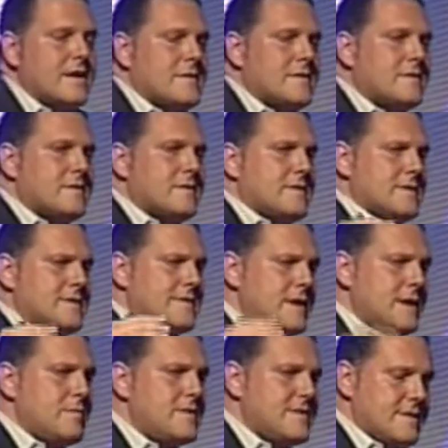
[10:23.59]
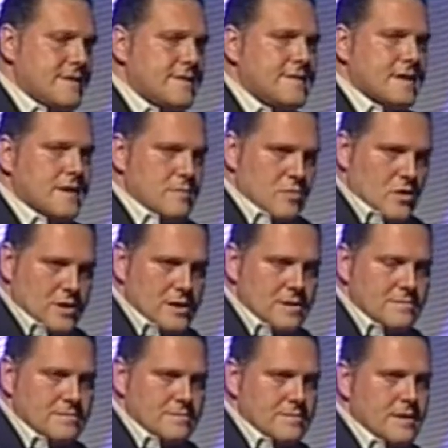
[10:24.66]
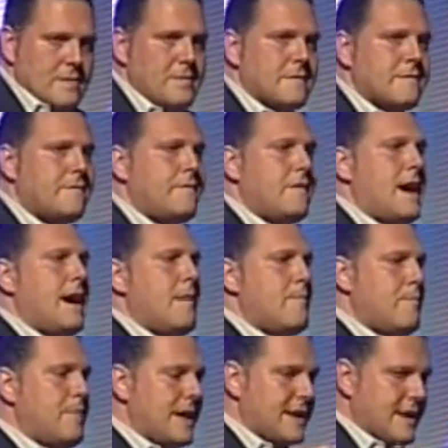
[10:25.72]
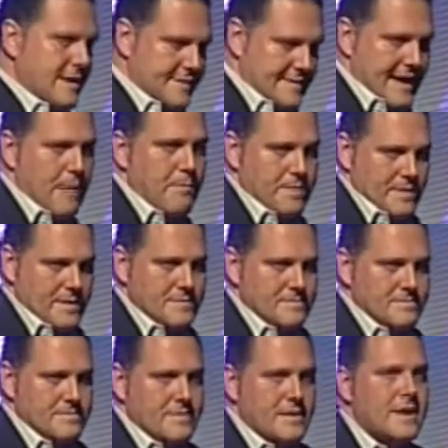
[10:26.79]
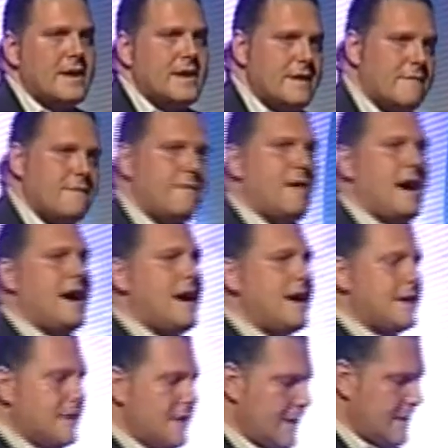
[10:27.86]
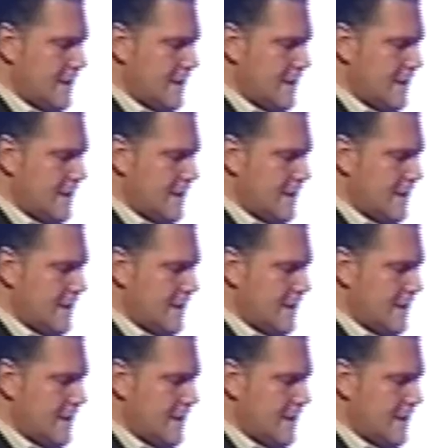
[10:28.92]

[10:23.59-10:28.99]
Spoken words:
So it's the same statistical model, but far bigger sample and far